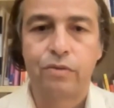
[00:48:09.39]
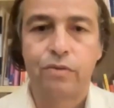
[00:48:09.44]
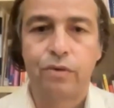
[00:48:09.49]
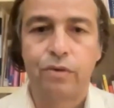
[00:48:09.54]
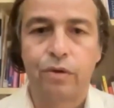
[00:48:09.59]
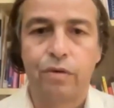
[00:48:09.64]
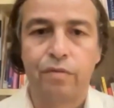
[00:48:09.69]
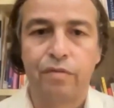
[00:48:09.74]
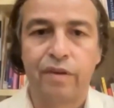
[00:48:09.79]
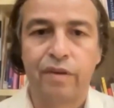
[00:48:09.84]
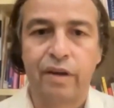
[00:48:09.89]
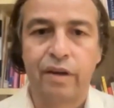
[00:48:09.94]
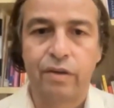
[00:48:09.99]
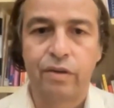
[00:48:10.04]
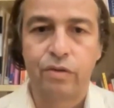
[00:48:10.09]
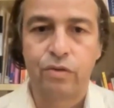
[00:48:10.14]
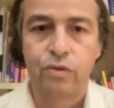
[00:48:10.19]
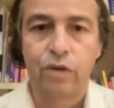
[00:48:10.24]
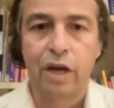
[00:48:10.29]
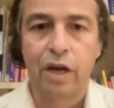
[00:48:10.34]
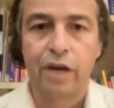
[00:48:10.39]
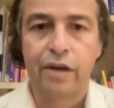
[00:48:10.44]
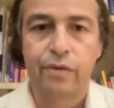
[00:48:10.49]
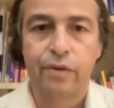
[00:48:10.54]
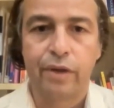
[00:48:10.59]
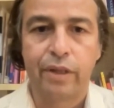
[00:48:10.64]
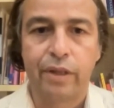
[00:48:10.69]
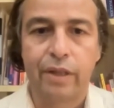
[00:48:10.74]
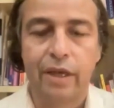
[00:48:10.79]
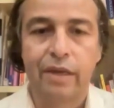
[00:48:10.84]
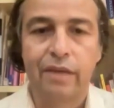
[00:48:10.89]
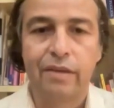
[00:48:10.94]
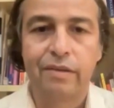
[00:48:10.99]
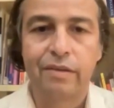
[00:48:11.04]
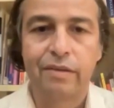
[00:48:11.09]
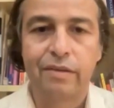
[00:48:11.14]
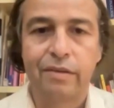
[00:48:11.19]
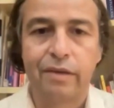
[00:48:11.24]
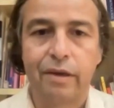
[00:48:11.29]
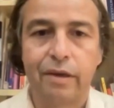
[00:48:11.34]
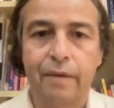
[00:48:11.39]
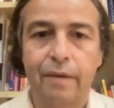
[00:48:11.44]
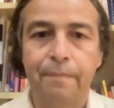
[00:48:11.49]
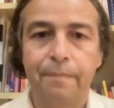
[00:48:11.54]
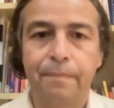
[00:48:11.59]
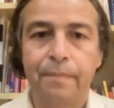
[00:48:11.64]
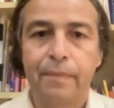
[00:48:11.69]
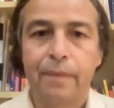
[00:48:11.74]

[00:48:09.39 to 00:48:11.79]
to over 200 days, yeah,